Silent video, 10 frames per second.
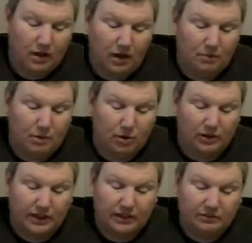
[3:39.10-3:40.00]

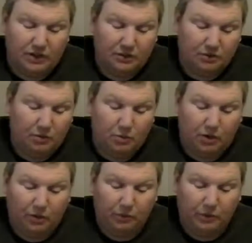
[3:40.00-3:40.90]
Hogan got the victory,
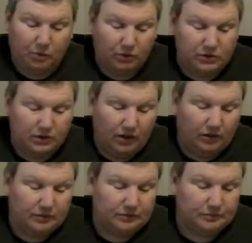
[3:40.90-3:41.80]
1.75 star.